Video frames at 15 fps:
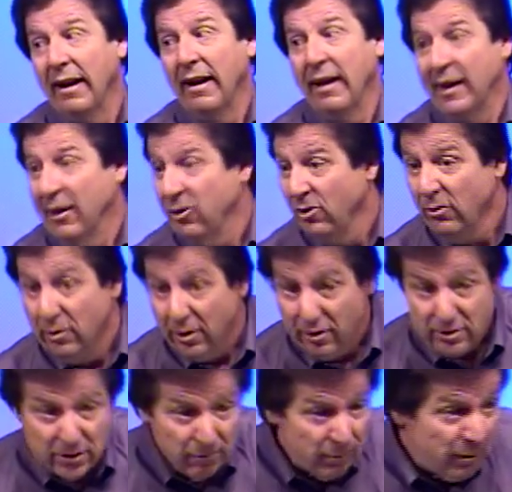I got 200
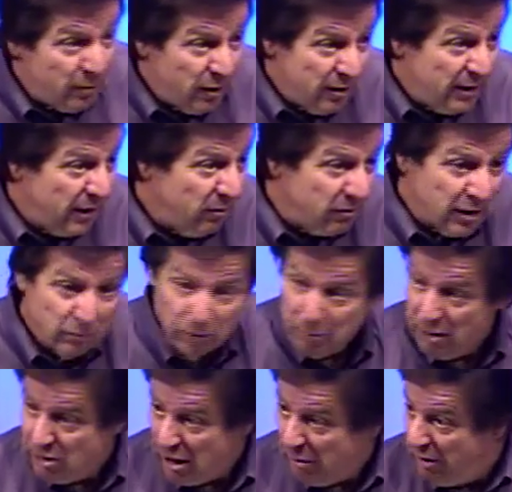and something people here today going to tell me what
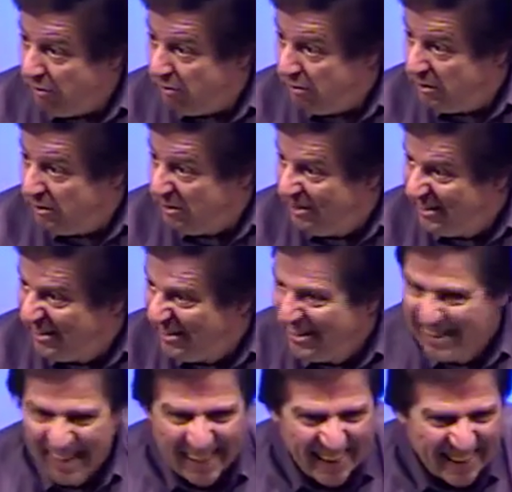my job
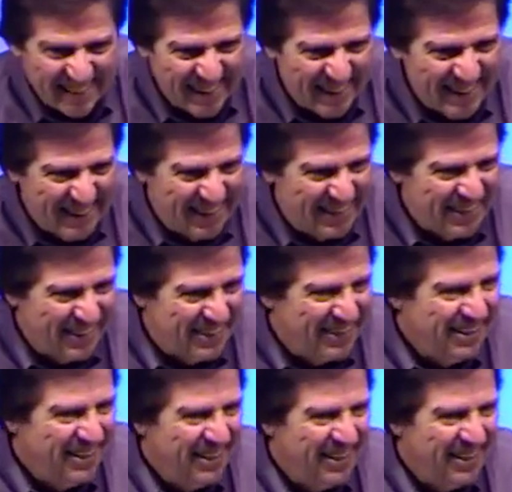is.